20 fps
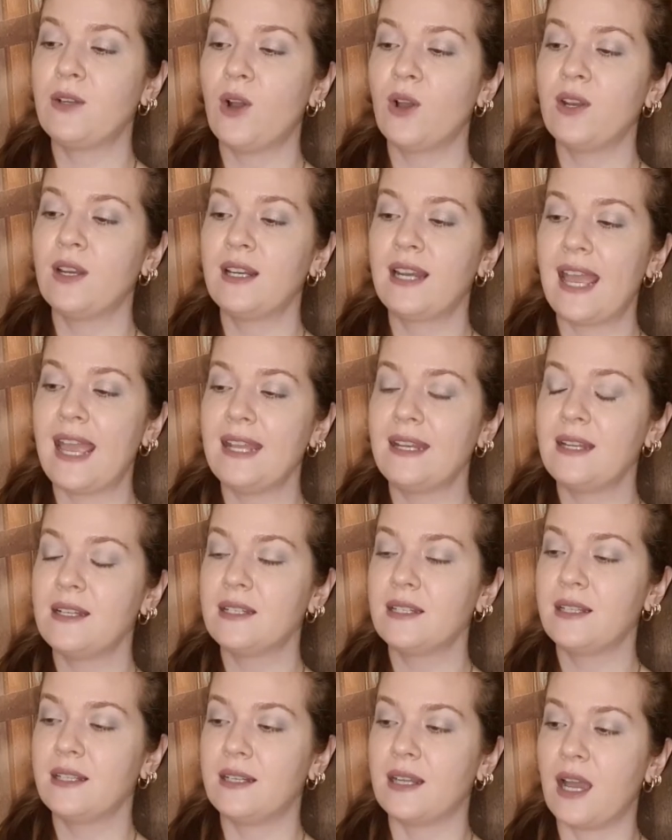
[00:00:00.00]
gone late
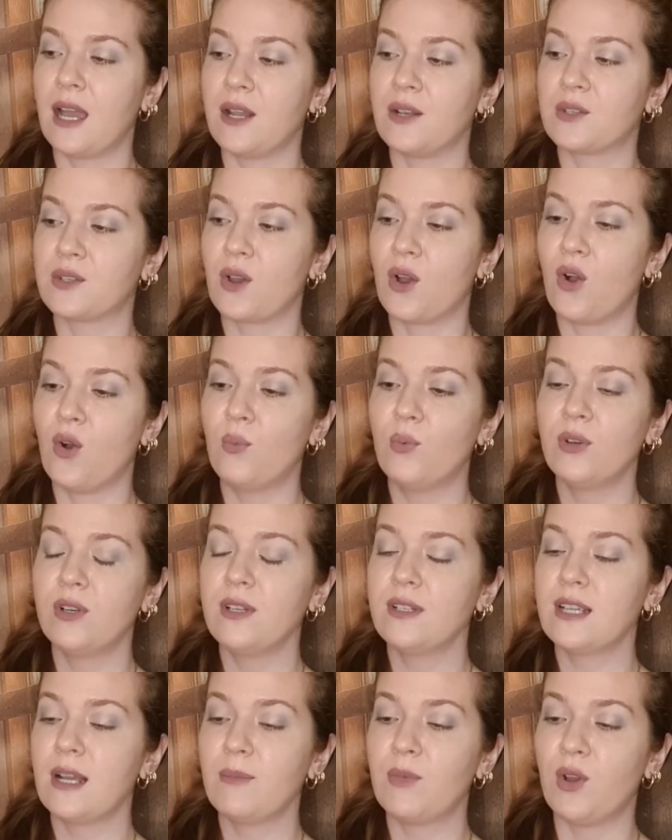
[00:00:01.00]
into the night or
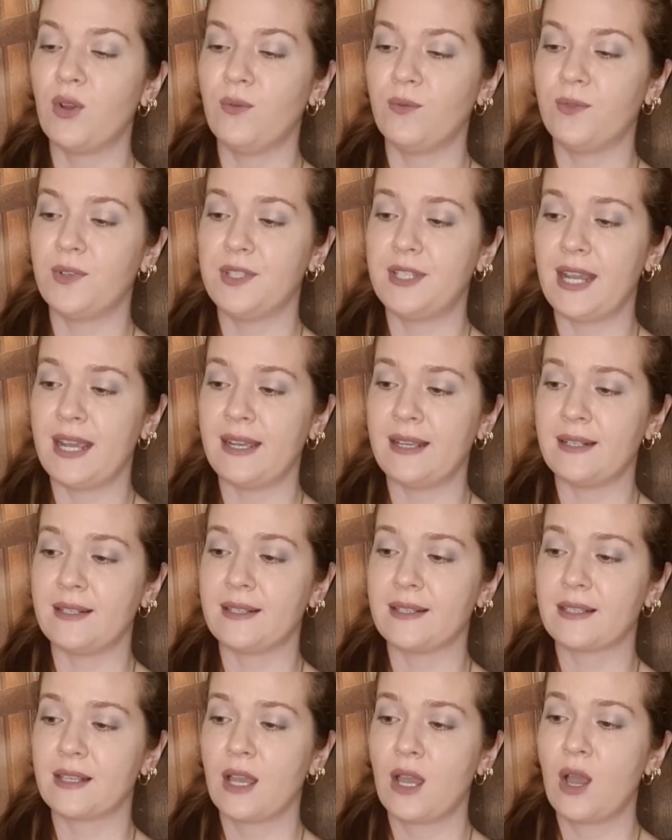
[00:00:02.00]
wouldn't come home for
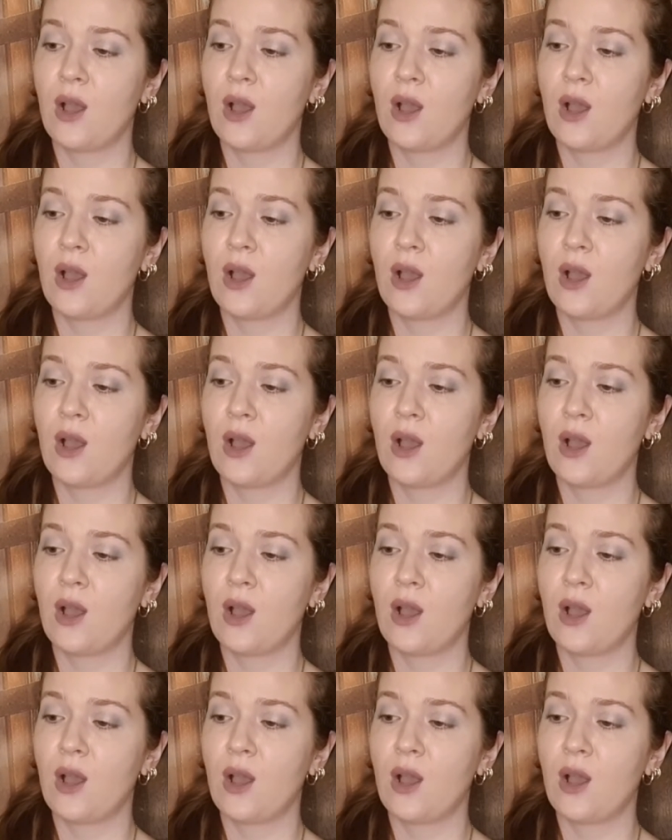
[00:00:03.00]
days,